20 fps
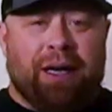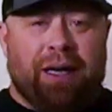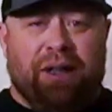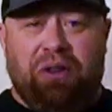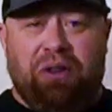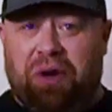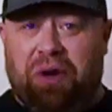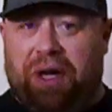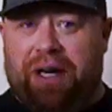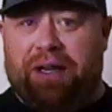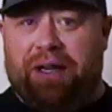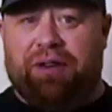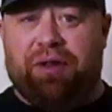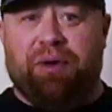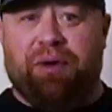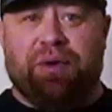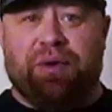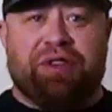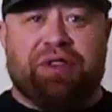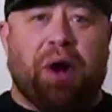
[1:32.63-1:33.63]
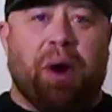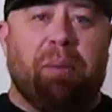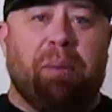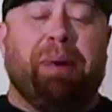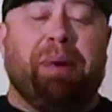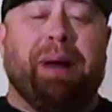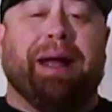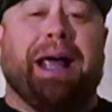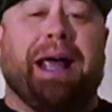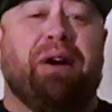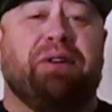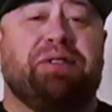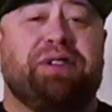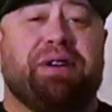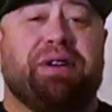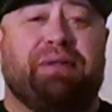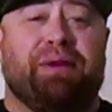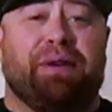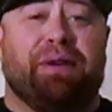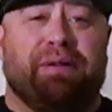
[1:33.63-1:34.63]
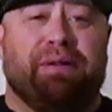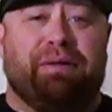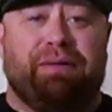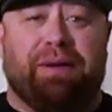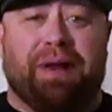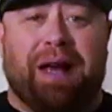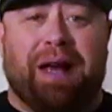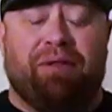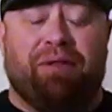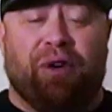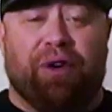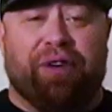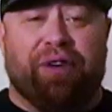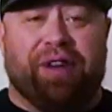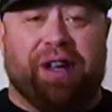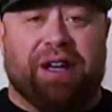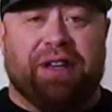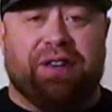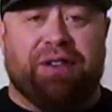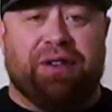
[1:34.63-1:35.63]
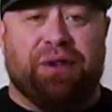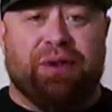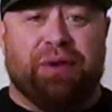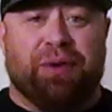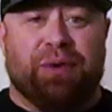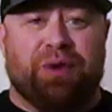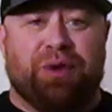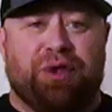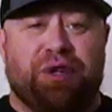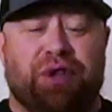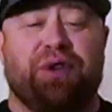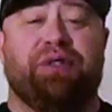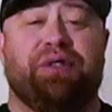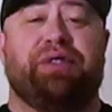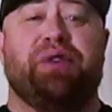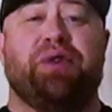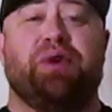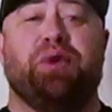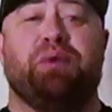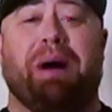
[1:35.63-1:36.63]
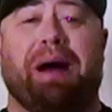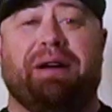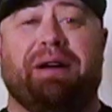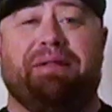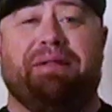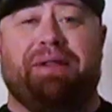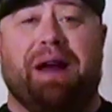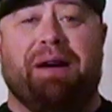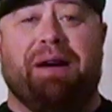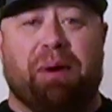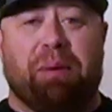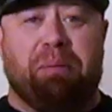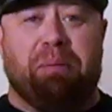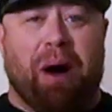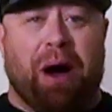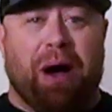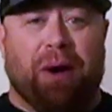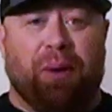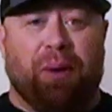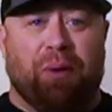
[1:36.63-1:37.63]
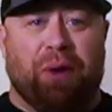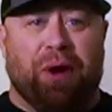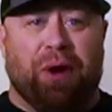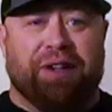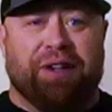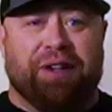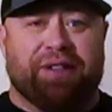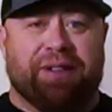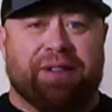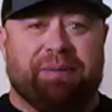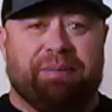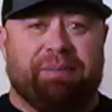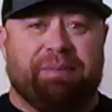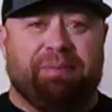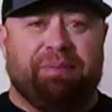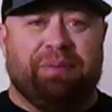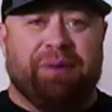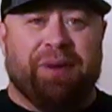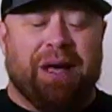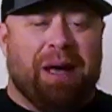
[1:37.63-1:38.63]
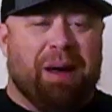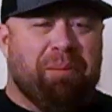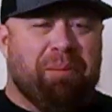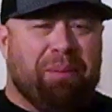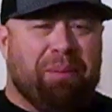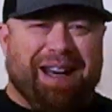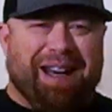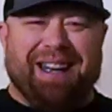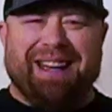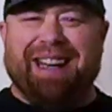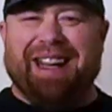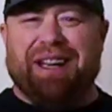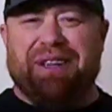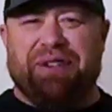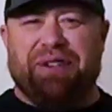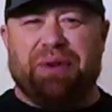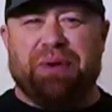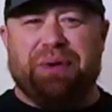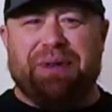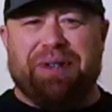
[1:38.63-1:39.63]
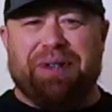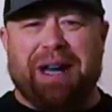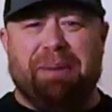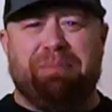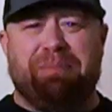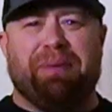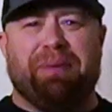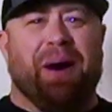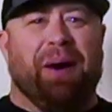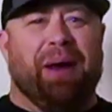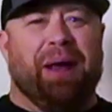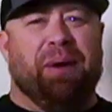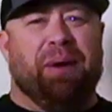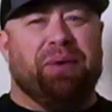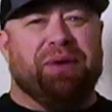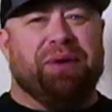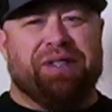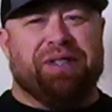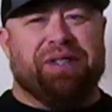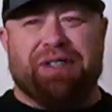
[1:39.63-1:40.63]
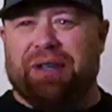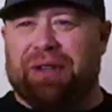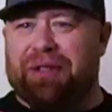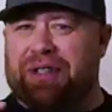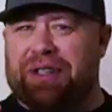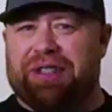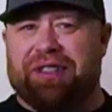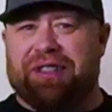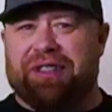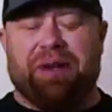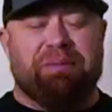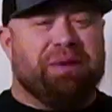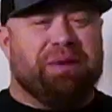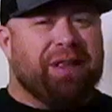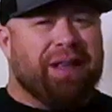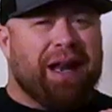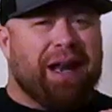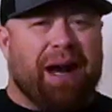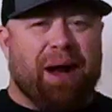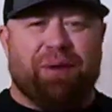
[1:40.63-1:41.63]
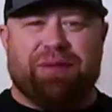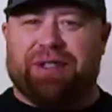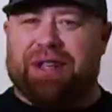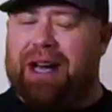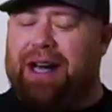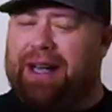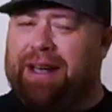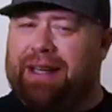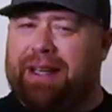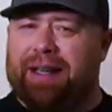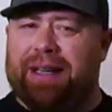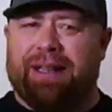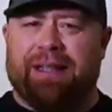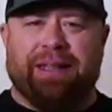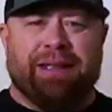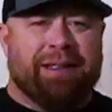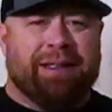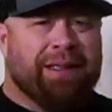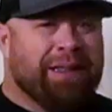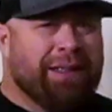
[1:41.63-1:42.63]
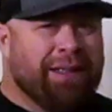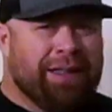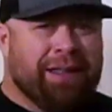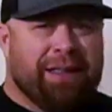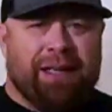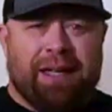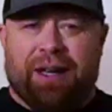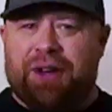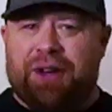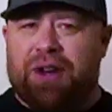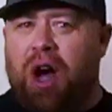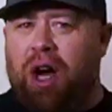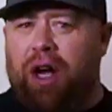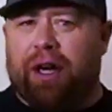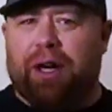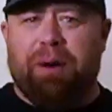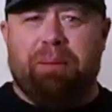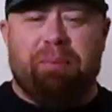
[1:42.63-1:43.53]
looking to start pick out different flavors and to choose who my favorite bottle was. But I didn't get too deep though. It was still just something that I was kind of knocking